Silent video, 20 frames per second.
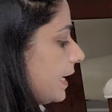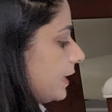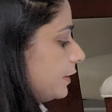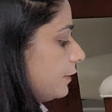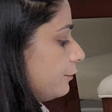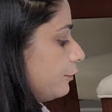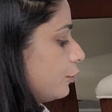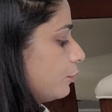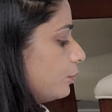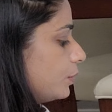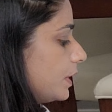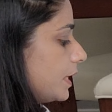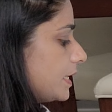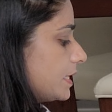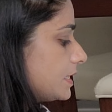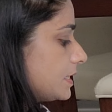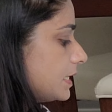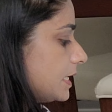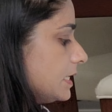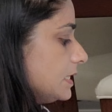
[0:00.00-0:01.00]
and the formula
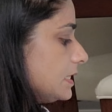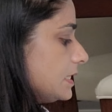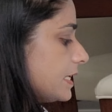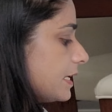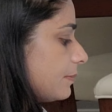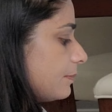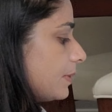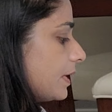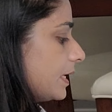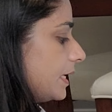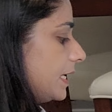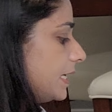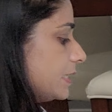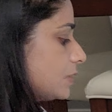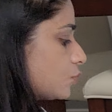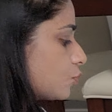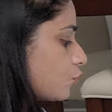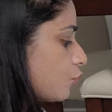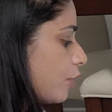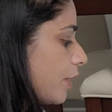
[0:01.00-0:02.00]
is this, sigma
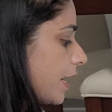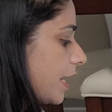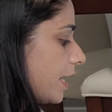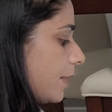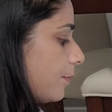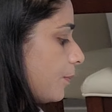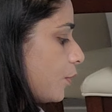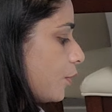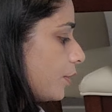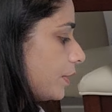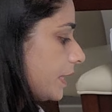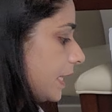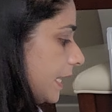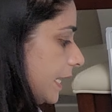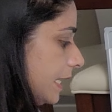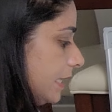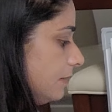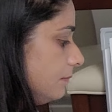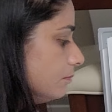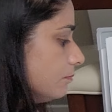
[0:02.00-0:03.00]
D square upon
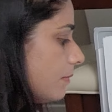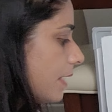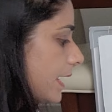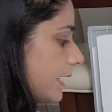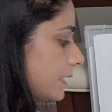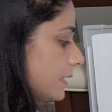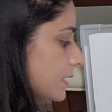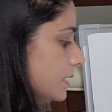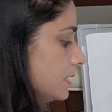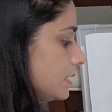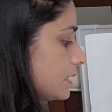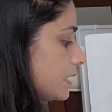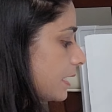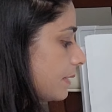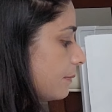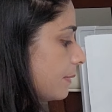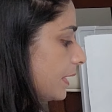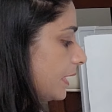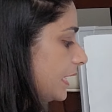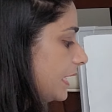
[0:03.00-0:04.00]
n minus
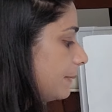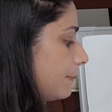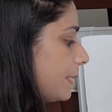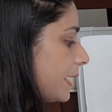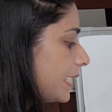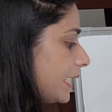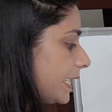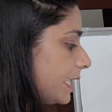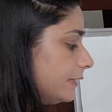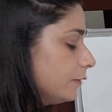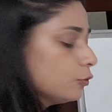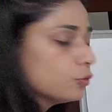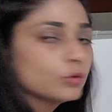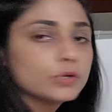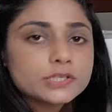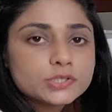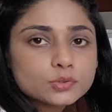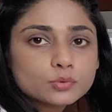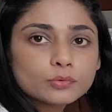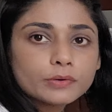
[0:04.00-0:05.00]
sigma D by n
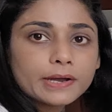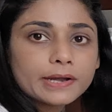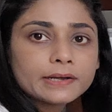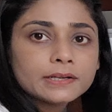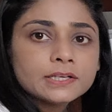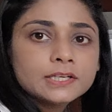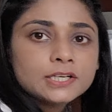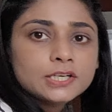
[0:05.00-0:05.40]
whole square.